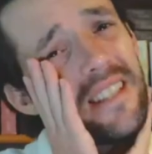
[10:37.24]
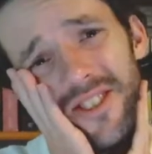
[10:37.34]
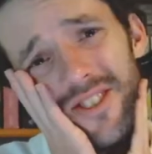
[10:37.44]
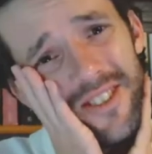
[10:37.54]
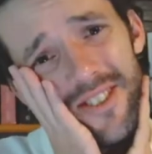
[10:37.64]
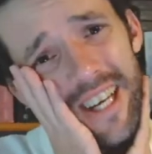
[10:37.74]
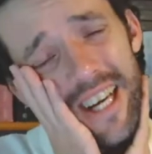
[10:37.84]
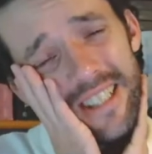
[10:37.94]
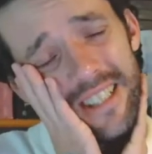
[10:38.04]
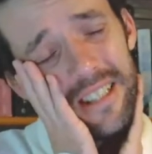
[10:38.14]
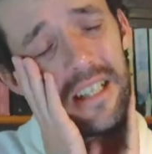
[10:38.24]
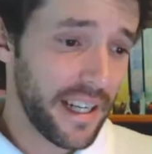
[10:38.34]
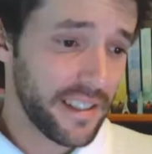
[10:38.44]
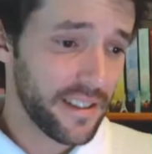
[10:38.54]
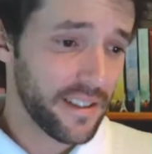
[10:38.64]
did you do that?
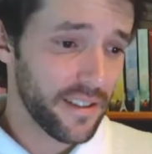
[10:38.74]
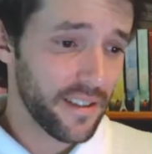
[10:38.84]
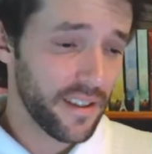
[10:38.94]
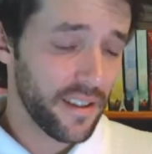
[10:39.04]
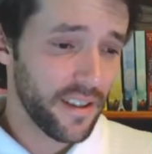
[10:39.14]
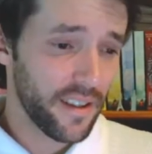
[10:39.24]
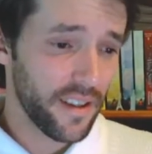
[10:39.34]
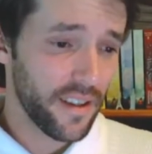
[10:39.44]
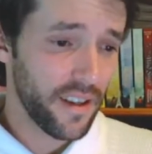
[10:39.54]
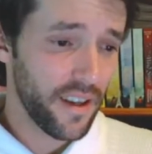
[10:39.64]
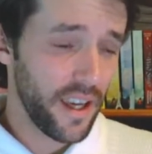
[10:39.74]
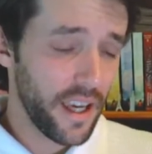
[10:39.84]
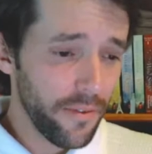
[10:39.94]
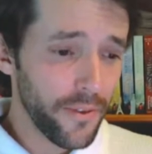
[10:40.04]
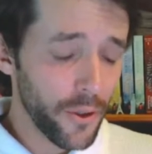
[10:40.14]
But
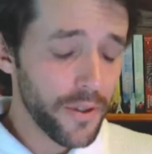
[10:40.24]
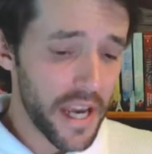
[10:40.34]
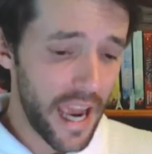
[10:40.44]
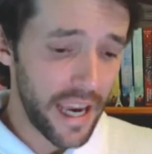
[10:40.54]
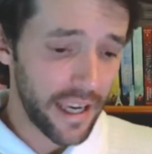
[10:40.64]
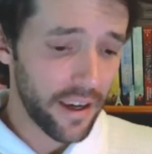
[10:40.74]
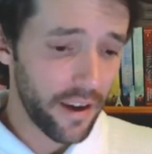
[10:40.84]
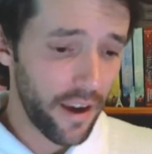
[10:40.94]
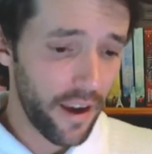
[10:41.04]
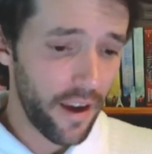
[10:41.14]
if you take